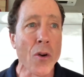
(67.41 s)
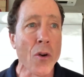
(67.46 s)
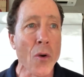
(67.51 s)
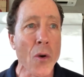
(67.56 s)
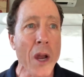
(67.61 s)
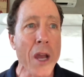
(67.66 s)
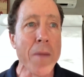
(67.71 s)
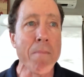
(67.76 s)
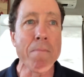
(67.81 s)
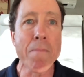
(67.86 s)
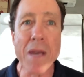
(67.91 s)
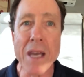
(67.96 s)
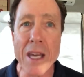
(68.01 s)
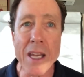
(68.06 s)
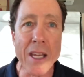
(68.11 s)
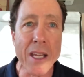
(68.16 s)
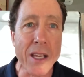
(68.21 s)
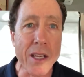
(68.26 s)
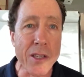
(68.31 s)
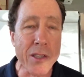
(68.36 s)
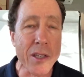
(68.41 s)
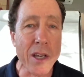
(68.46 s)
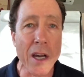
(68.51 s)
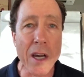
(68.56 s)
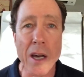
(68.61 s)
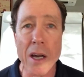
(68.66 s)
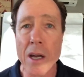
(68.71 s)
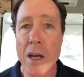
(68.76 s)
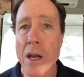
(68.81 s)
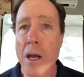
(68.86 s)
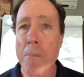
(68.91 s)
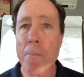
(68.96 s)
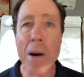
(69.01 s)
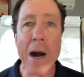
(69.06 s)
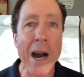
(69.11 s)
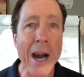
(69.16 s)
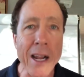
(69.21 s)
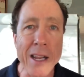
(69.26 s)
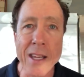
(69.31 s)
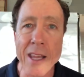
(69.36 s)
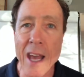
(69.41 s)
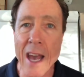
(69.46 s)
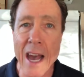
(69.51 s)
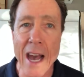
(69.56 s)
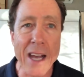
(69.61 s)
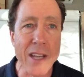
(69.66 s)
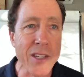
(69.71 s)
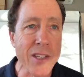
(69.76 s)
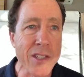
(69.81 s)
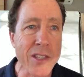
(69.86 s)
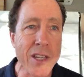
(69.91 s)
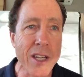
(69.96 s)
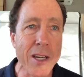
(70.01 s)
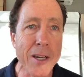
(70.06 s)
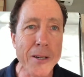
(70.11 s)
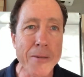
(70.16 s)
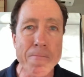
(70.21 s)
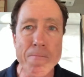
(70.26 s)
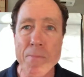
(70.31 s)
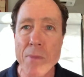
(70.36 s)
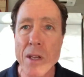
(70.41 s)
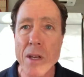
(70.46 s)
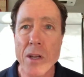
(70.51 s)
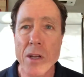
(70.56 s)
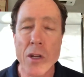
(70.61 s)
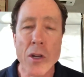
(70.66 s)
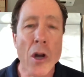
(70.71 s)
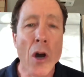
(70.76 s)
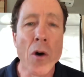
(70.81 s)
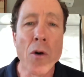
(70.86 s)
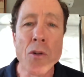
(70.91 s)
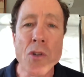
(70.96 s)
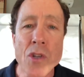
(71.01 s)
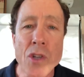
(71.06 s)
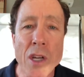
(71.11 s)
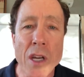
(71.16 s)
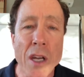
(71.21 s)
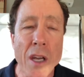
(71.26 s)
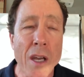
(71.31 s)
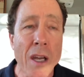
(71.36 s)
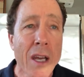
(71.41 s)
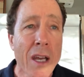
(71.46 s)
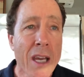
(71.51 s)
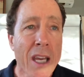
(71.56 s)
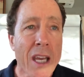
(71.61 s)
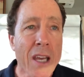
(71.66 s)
Create meetings, podcasts, coaching.